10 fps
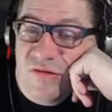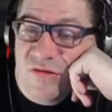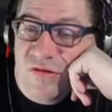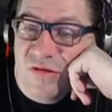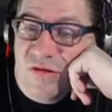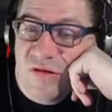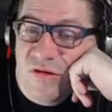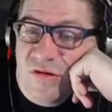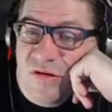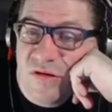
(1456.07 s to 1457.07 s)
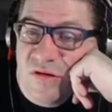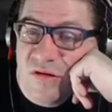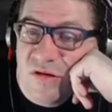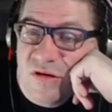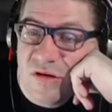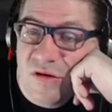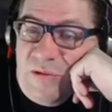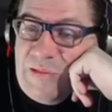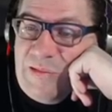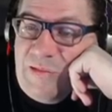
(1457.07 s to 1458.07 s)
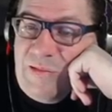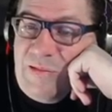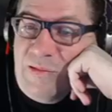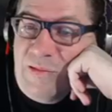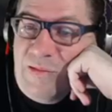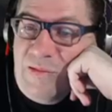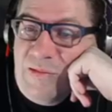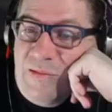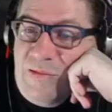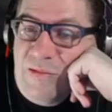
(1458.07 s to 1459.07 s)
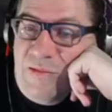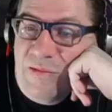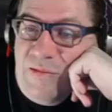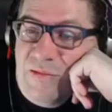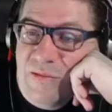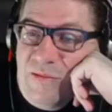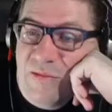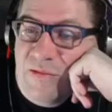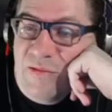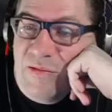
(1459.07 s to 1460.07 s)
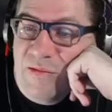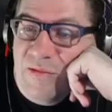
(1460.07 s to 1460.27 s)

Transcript: No one is speaking in this clip.